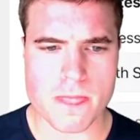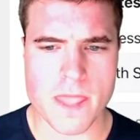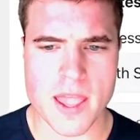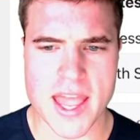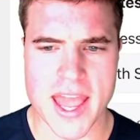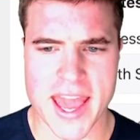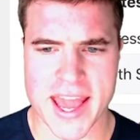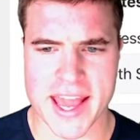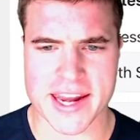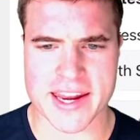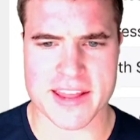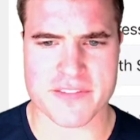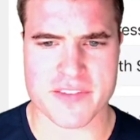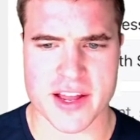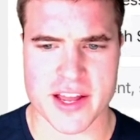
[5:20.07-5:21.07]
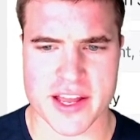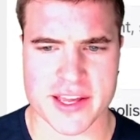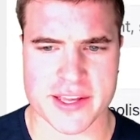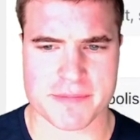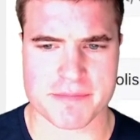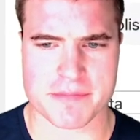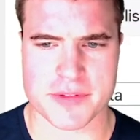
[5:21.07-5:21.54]
And if
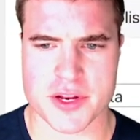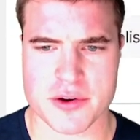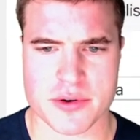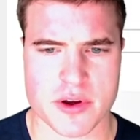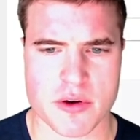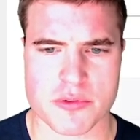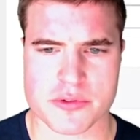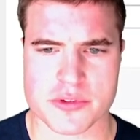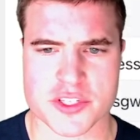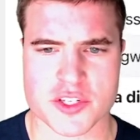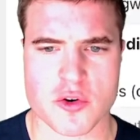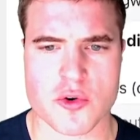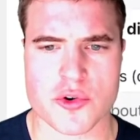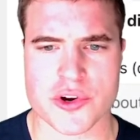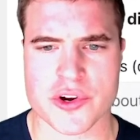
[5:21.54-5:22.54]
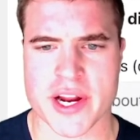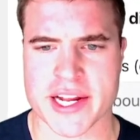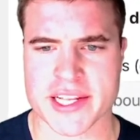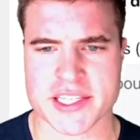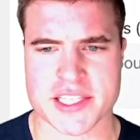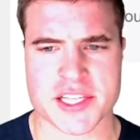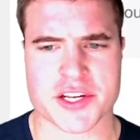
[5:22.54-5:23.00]
I, you know, go through this order, I can
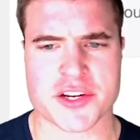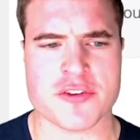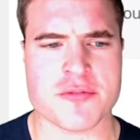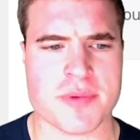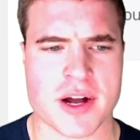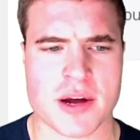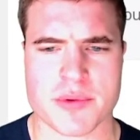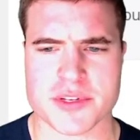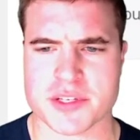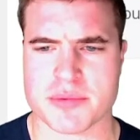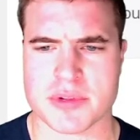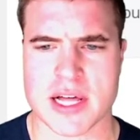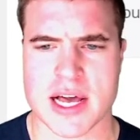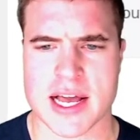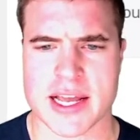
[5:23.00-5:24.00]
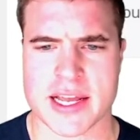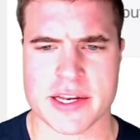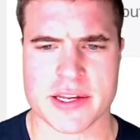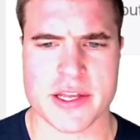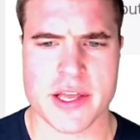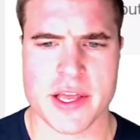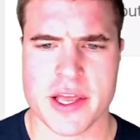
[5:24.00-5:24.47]
see the coupon was applied,
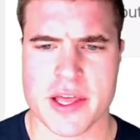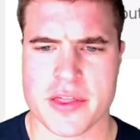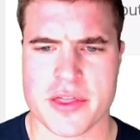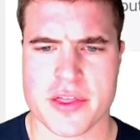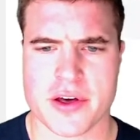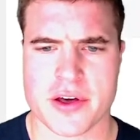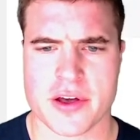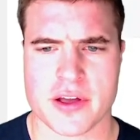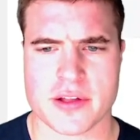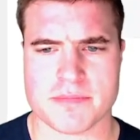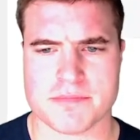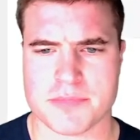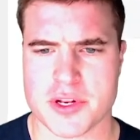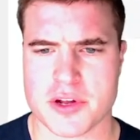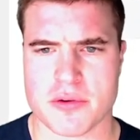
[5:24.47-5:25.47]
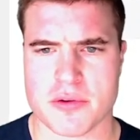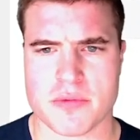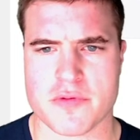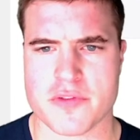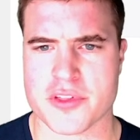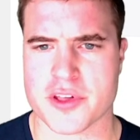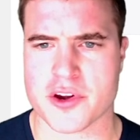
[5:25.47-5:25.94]
the, you know,
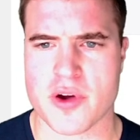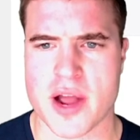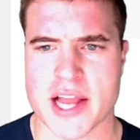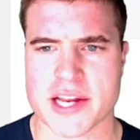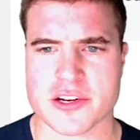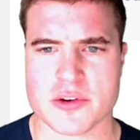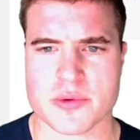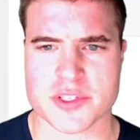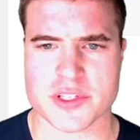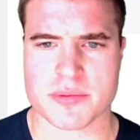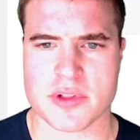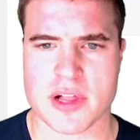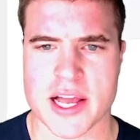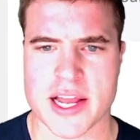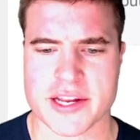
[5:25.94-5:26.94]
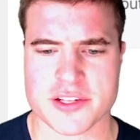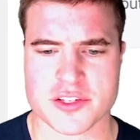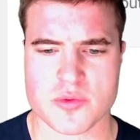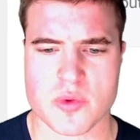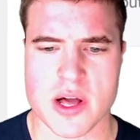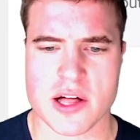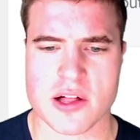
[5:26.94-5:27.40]
for the grinder was applied as
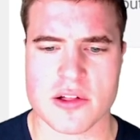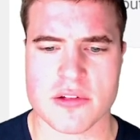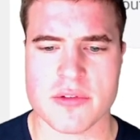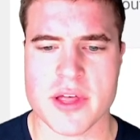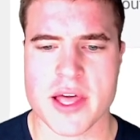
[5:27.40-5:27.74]
well.